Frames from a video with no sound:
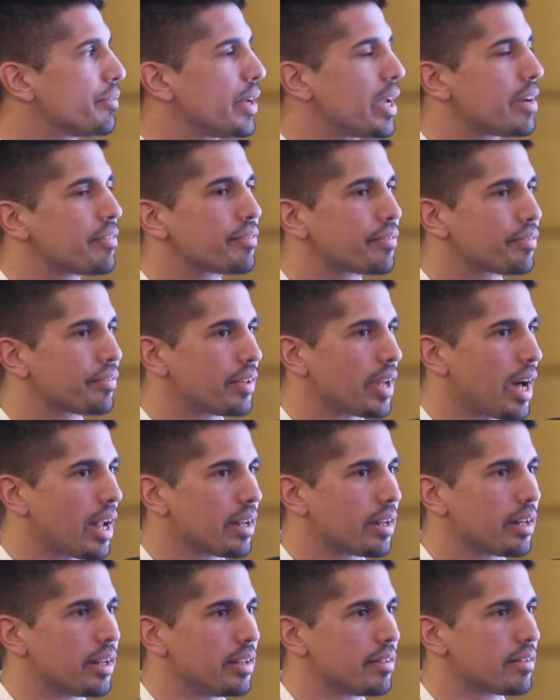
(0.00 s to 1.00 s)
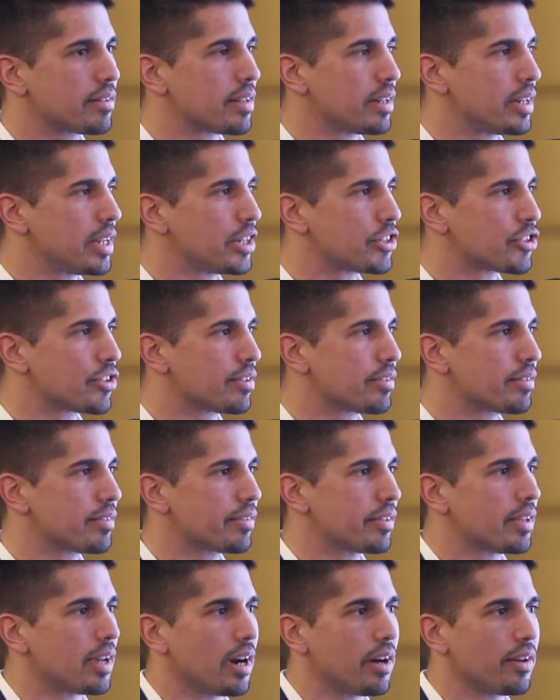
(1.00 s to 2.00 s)
We have done
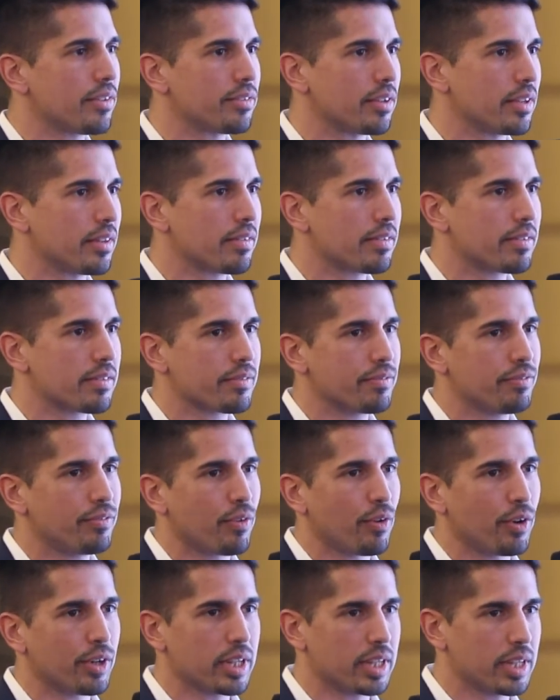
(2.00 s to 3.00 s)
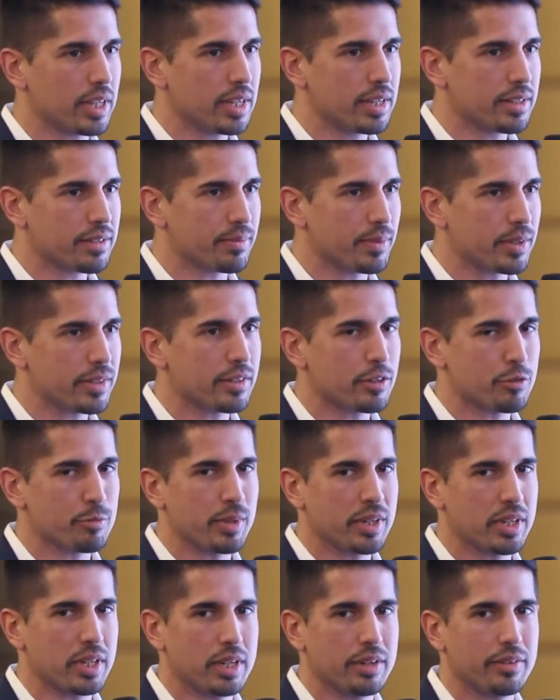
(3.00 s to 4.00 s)
installations now since 40 years with this
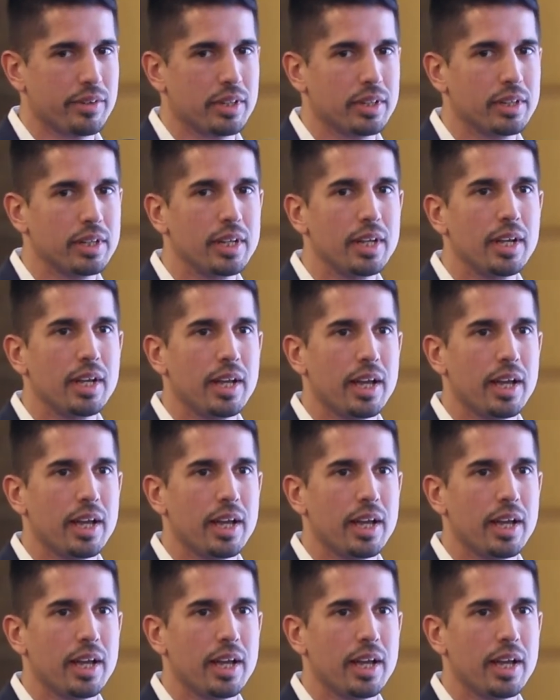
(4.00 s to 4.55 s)
material,